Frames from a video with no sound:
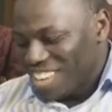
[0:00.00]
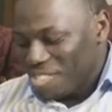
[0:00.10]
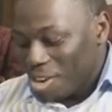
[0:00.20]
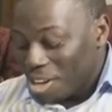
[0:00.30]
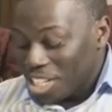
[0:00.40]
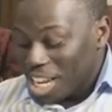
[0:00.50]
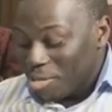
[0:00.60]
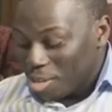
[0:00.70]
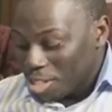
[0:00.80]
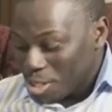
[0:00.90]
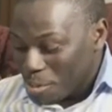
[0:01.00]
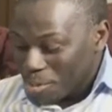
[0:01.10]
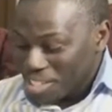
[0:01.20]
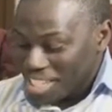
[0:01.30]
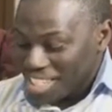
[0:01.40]
for all the efforts you
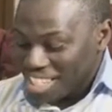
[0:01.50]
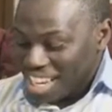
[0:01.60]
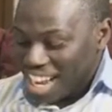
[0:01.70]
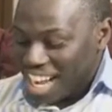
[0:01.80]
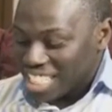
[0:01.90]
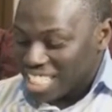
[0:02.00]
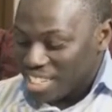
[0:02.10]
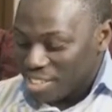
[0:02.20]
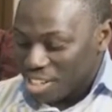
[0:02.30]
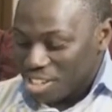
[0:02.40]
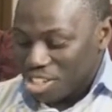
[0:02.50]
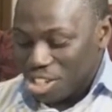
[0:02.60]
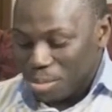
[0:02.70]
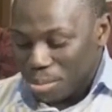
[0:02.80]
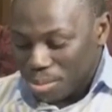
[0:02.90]
put in at giving us
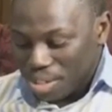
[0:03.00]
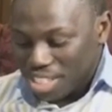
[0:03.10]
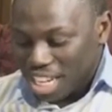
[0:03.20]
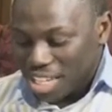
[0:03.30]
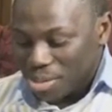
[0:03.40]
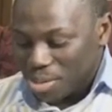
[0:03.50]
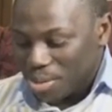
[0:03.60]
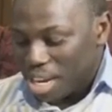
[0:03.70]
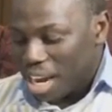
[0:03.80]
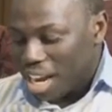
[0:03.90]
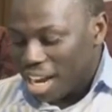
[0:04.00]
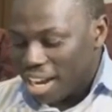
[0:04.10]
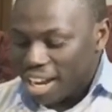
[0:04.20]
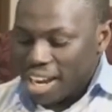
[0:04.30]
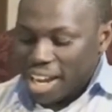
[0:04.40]
your book titled
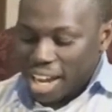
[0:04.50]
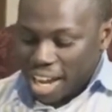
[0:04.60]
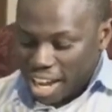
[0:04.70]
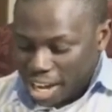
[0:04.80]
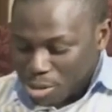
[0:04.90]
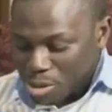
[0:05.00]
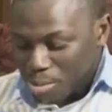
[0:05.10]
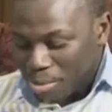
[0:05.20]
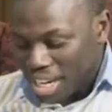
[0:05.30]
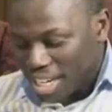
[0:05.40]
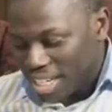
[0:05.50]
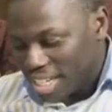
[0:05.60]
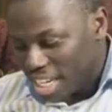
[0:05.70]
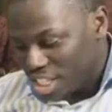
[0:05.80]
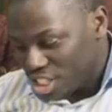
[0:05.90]
How to
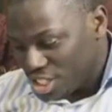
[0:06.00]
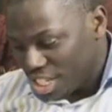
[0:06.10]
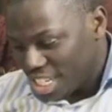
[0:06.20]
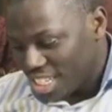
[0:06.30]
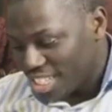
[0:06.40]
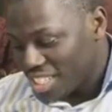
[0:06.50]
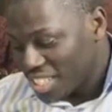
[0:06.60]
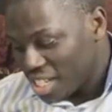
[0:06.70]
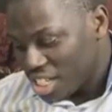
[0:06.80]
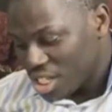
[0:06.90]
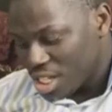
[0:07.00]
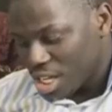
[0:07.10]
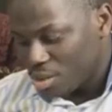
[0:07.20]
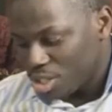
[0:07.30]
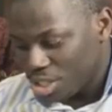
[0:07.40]
Make Nigeria the Greatest
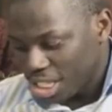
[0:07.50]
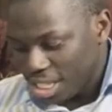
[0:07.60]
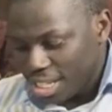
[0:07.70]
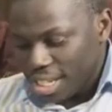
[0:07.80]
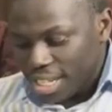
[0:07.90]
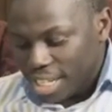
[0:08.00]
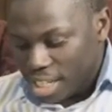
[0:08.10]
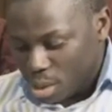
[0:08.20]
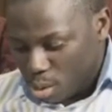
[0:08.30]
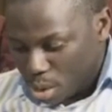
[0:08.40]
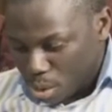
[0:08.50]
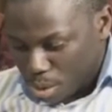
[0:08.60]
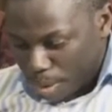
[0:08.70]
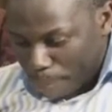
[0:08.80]
Country in the World.